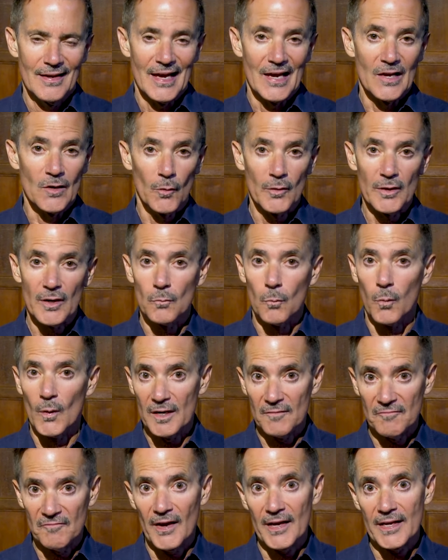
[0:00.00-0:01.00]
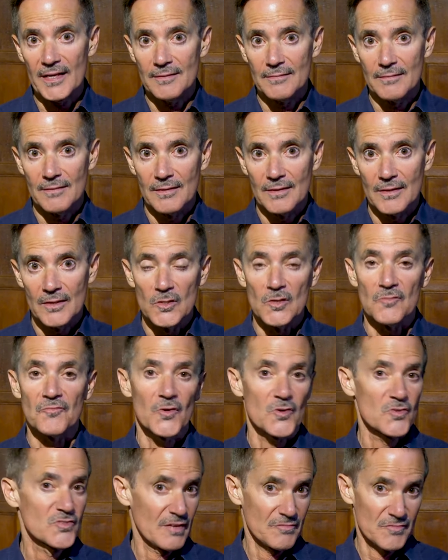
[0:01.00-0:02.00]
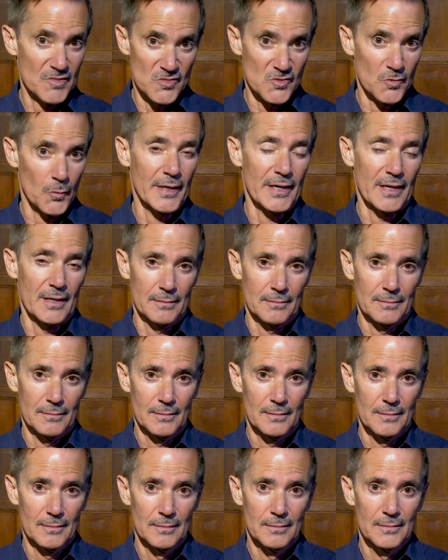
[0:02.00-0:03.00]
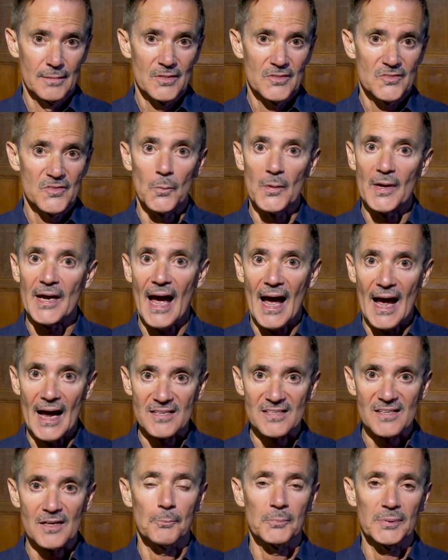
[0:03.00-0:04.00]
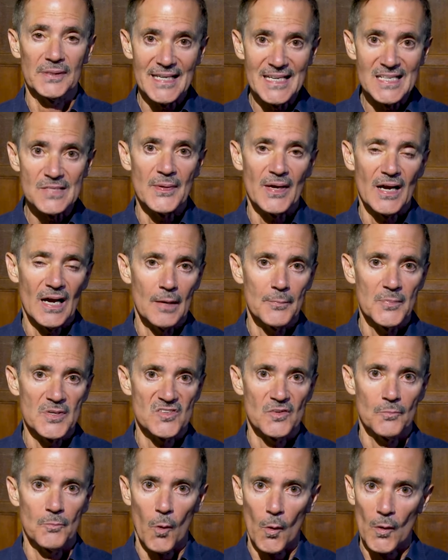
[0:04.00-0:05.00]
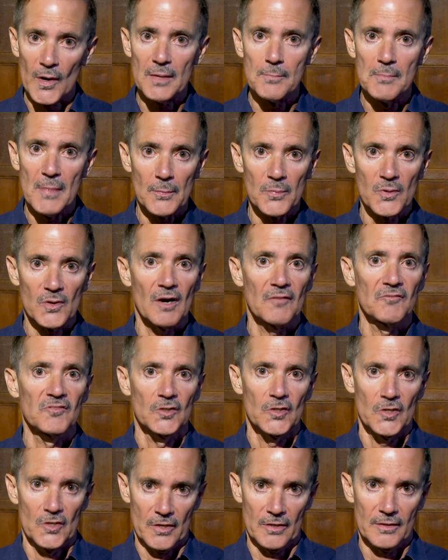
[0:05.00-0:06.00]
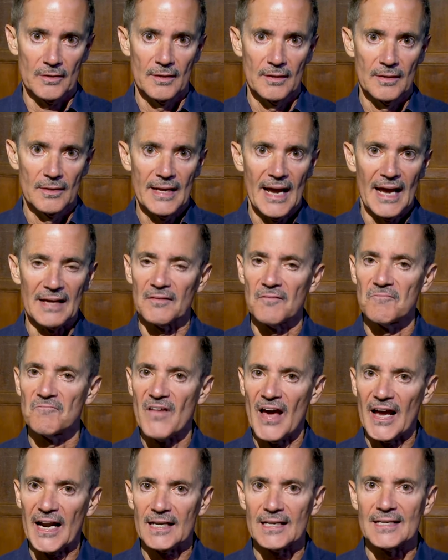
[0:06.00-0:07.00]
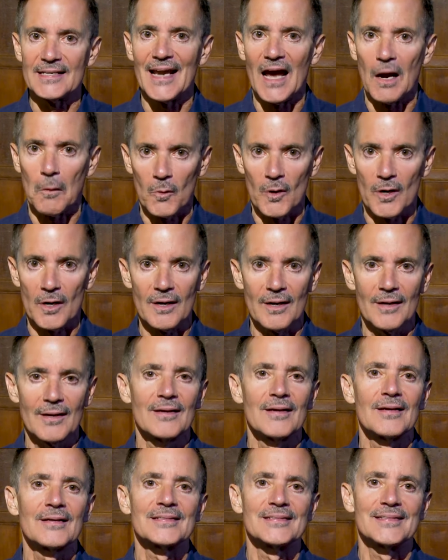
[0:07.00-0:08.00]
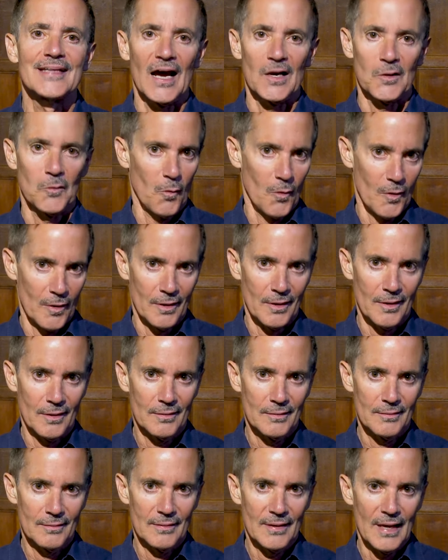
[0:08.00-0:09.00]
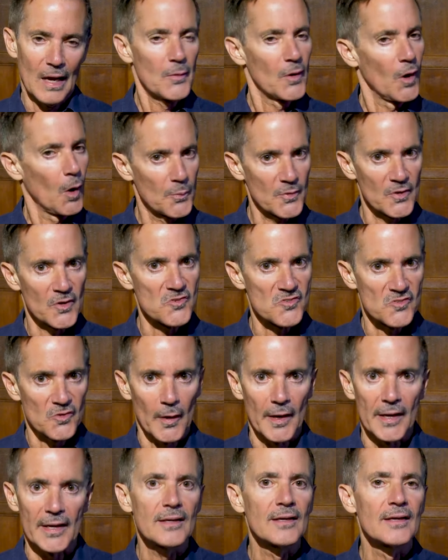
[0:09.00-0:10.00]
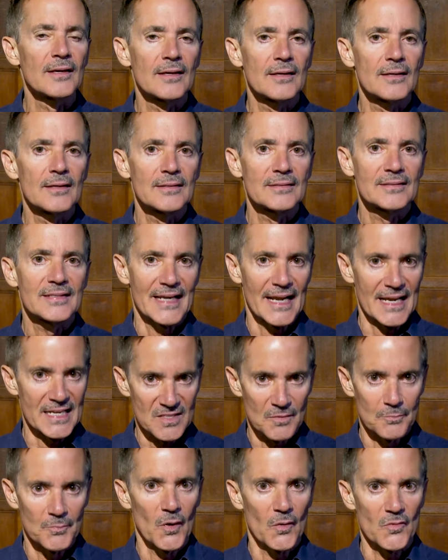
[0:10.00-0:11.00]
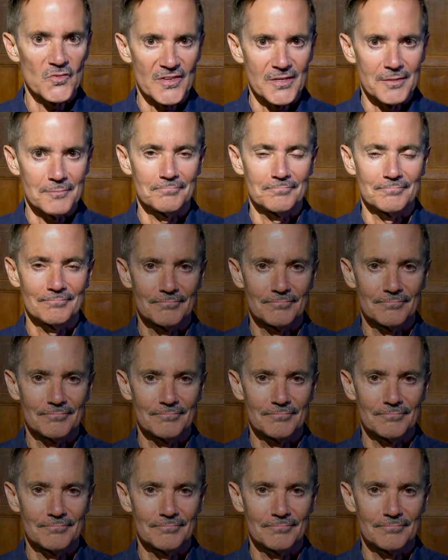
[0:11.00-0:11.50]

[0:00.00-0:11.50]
In order to win a fight, you first have to join it. So we ask, please become a supporting member of LE&RN at lymphaticnetwork.org. And we hope you enjoy today's symposium.